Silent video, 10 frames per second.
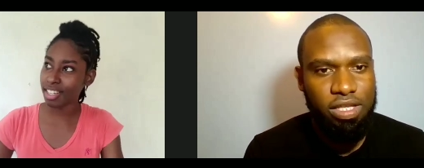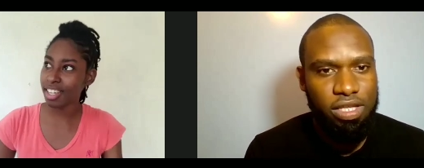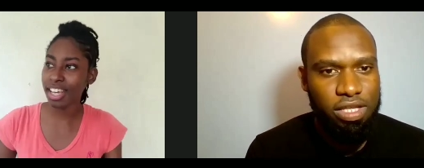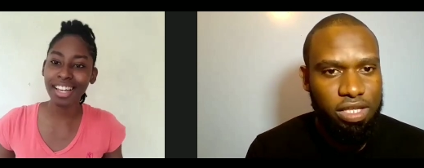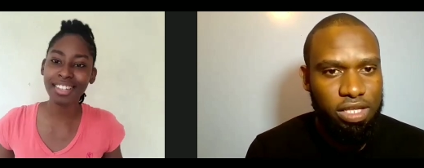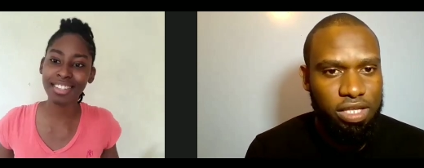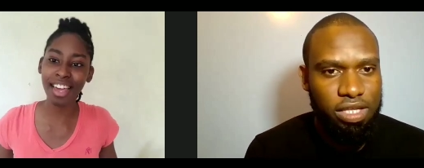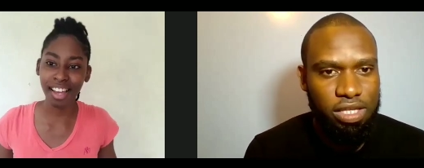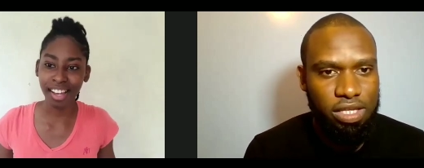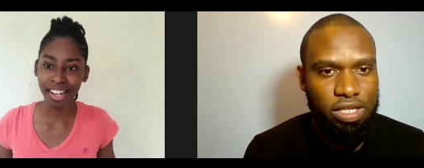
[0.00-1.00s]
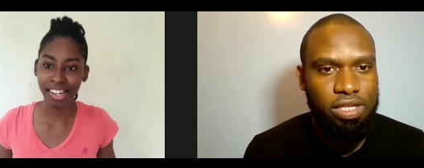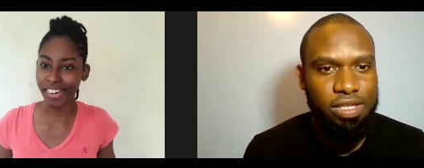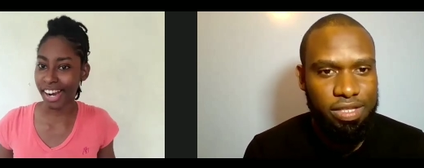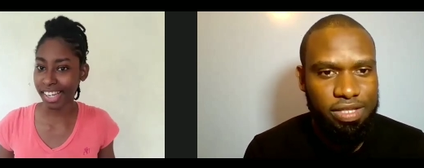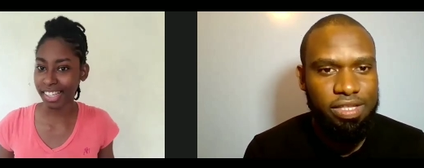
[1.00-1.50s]
Speaker 1: he can sing,
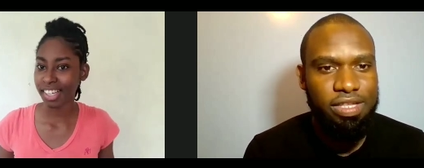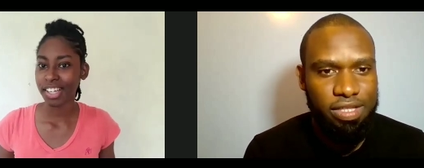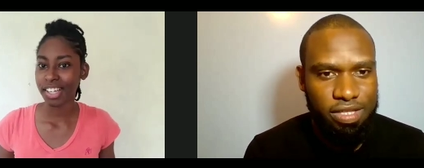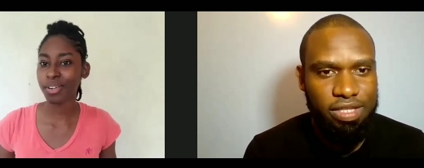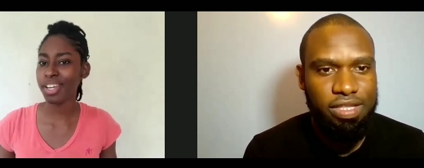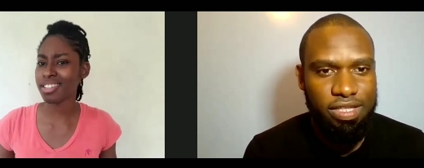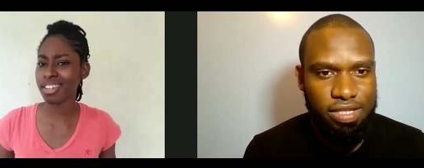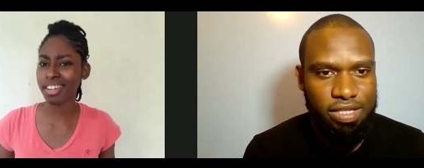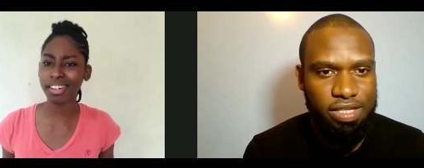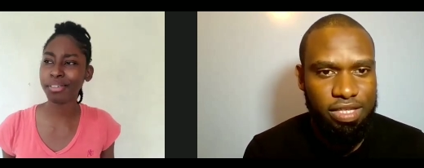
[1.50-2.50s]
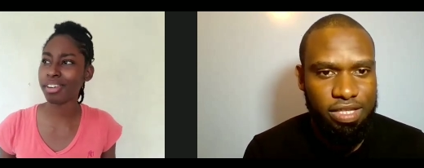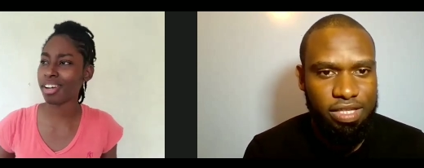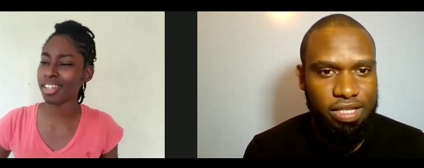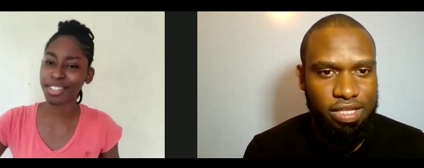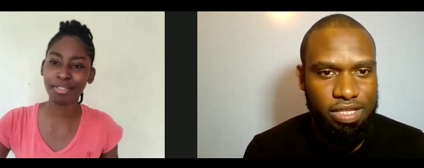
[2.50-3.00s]
right? So he's in there doing
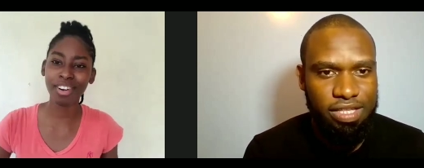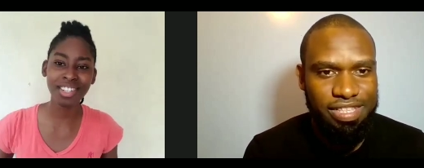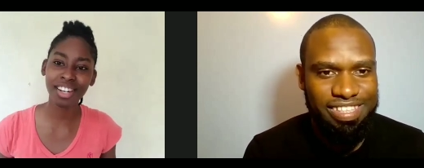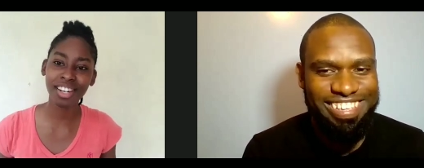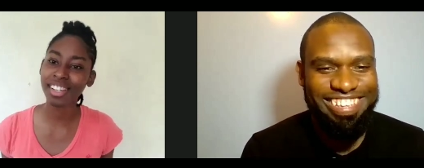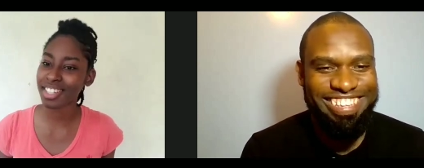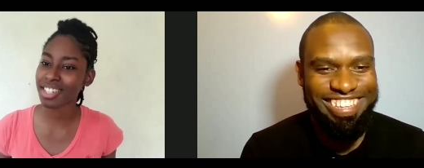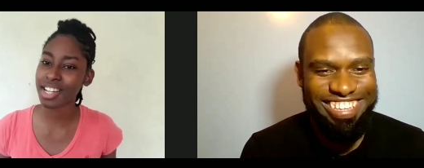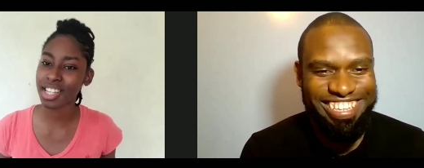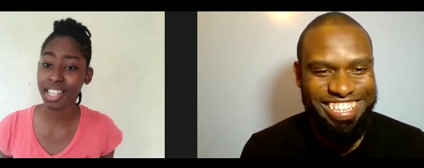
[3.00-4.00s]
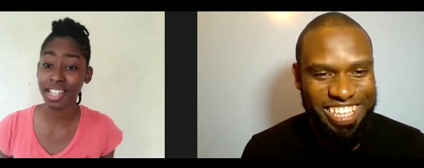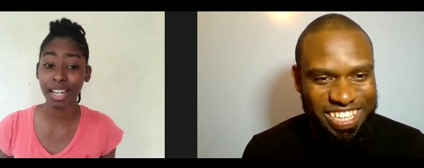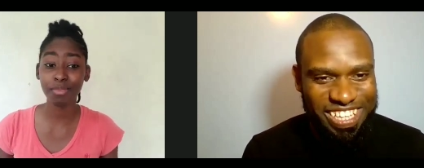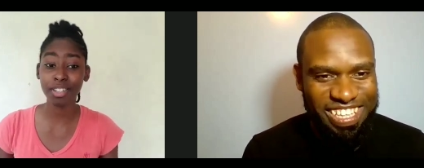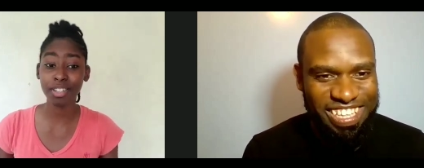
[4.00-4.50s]
all these runs and all these crazy things.
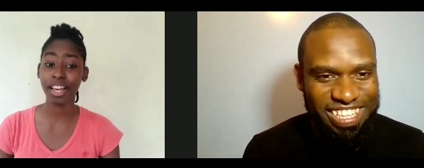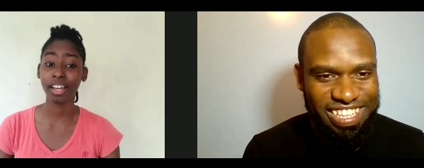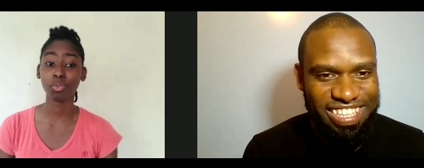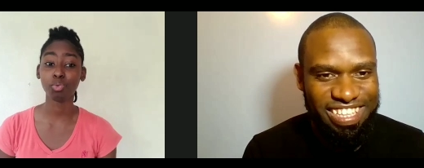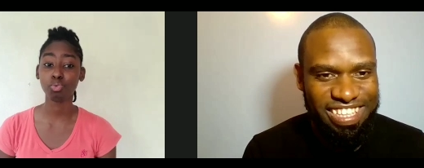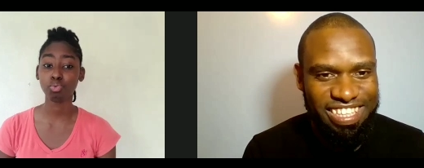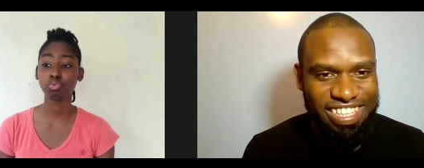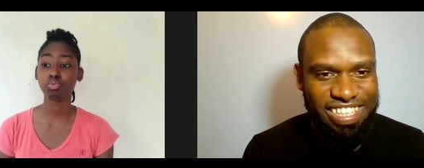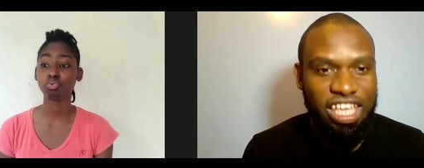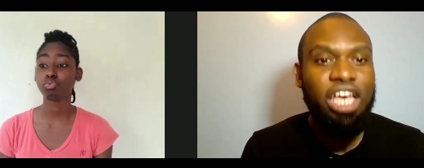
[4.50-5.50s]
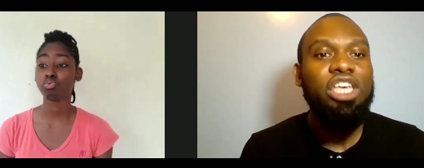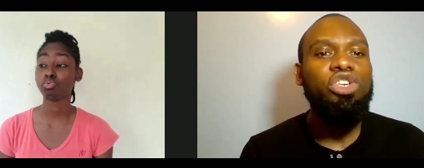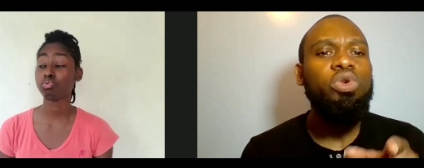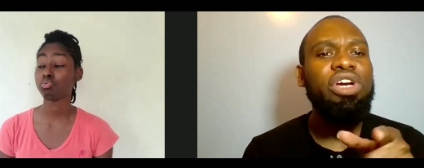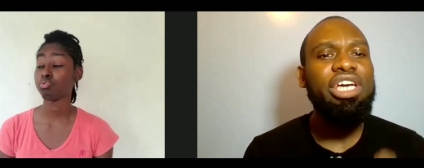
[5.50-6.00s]
I'm just like
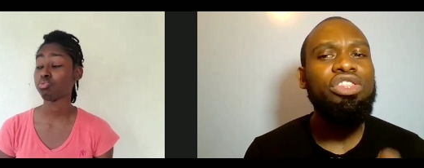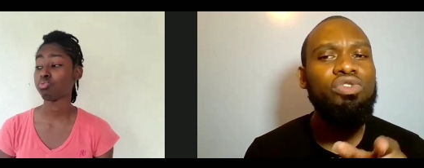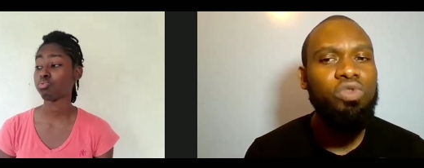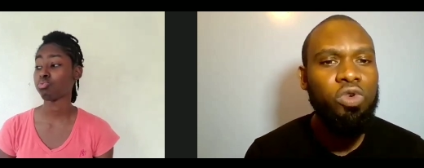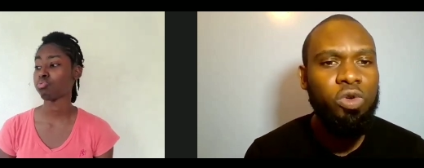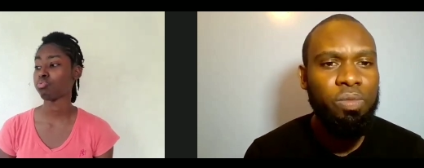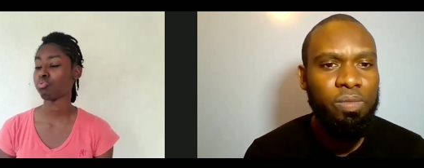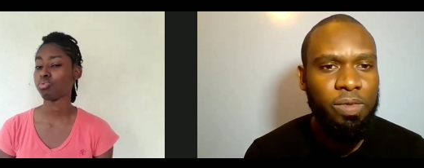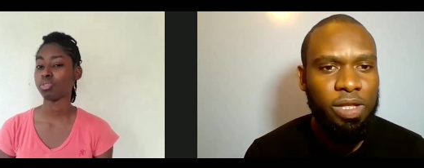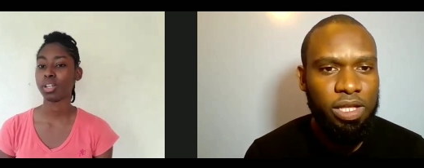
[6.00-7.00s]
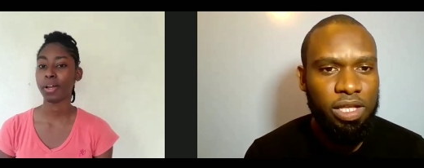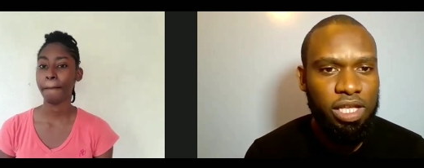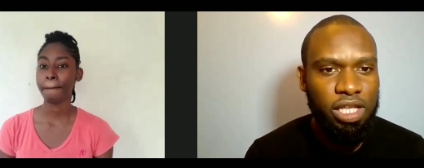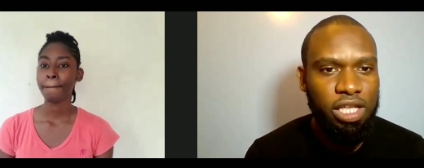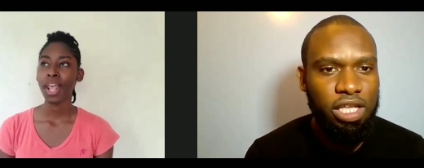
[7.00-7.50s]
Speaker 2: You were in the room.
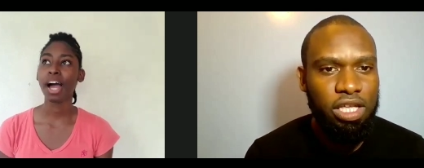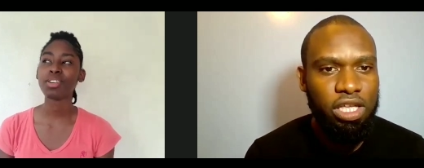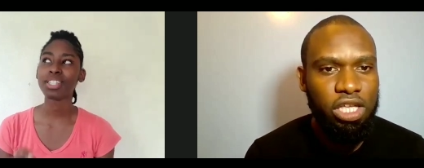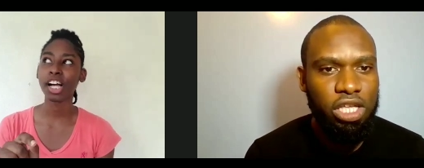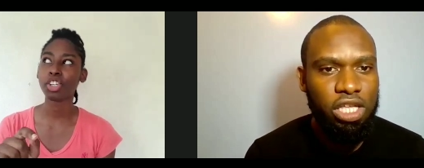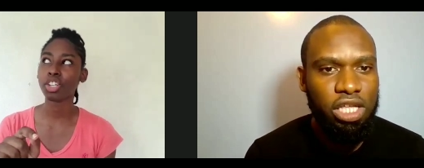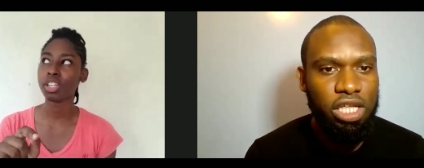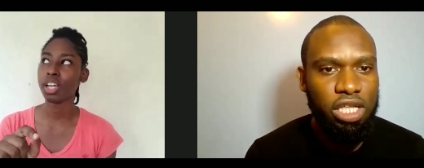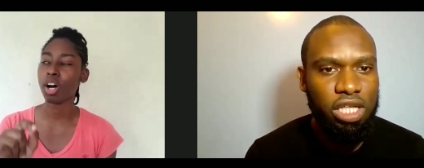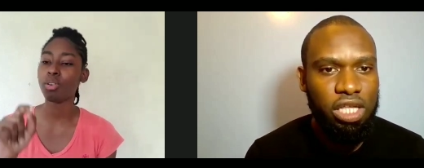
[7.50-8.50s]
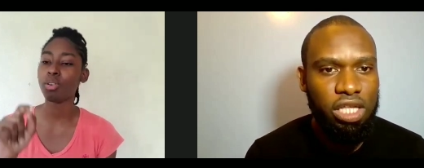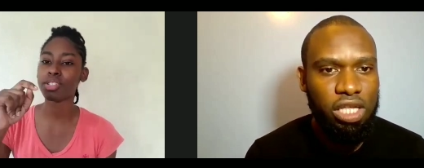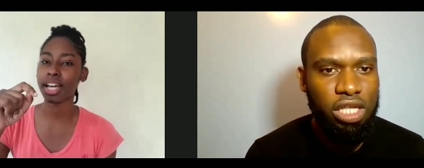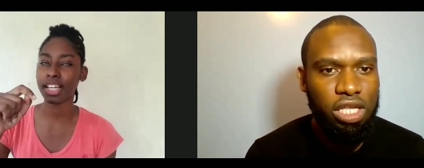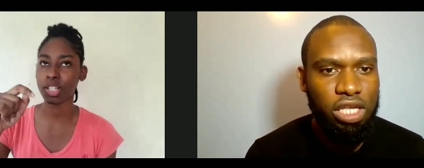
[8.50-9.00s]
Speaker 1: I was actually
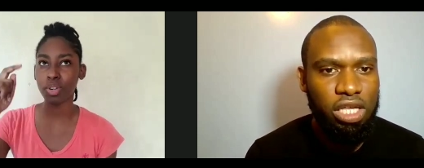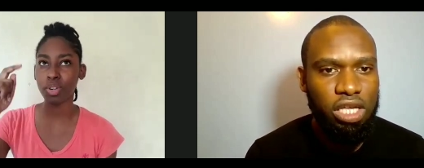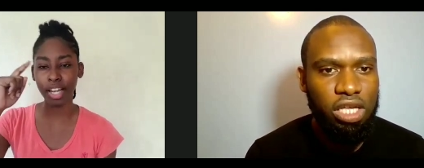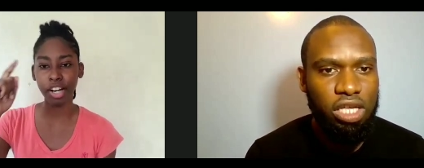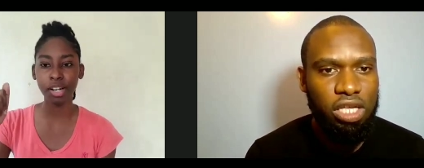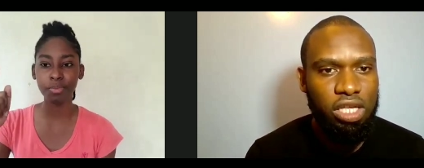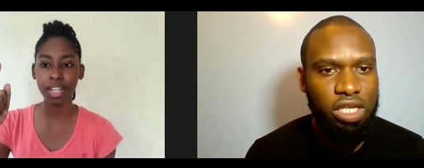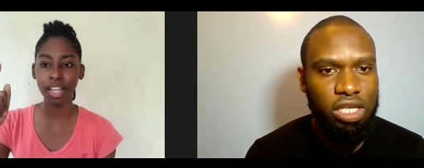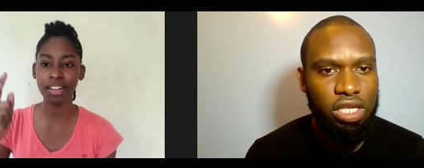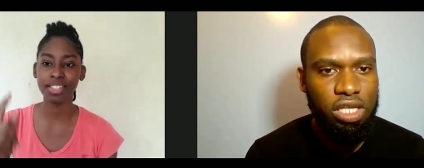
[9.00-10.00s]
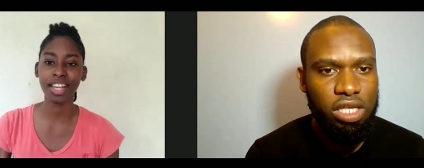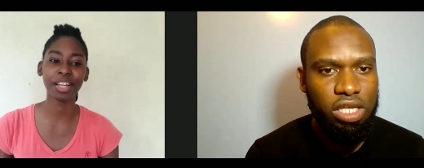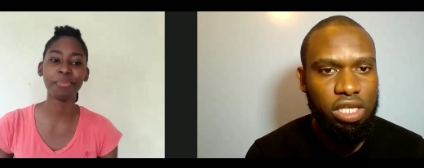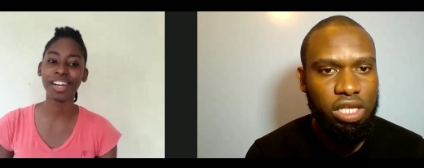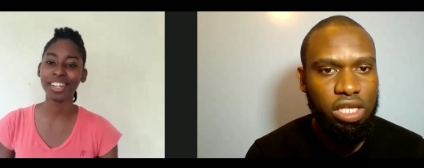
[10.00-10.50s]
outside because once I heard him singing, I was
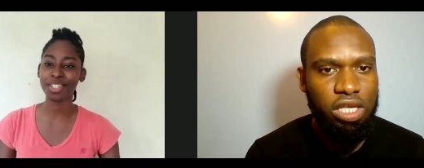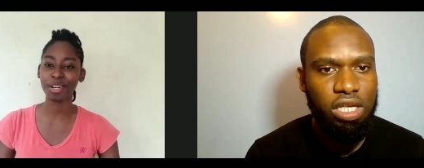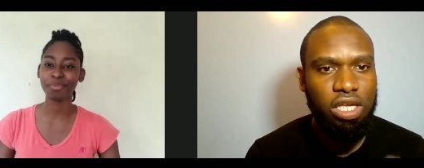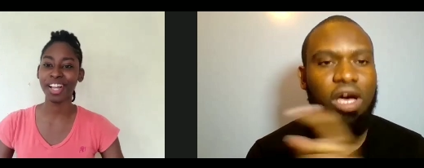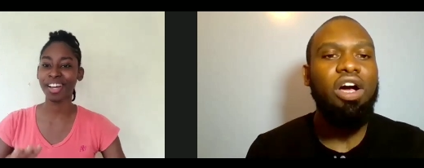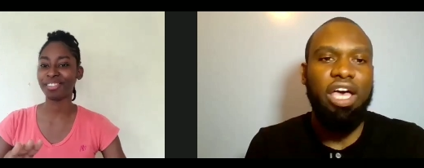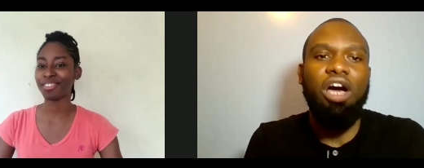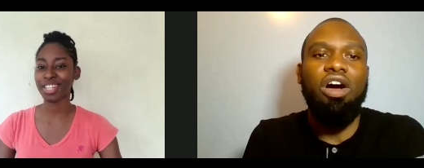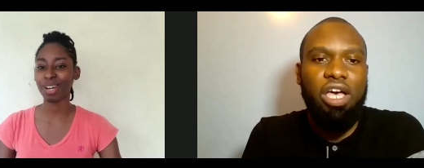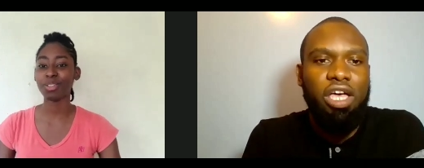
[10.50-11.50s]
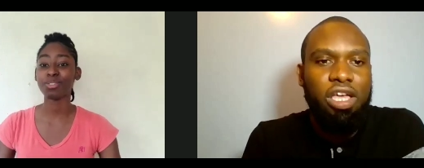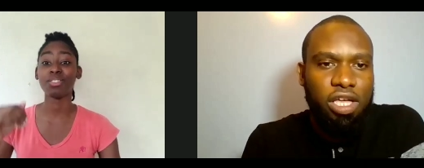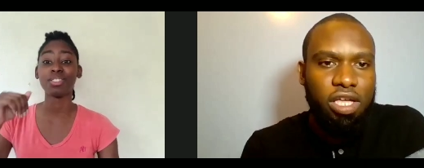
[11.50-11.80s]
like, let me not disturb y'all. Okay, okay. So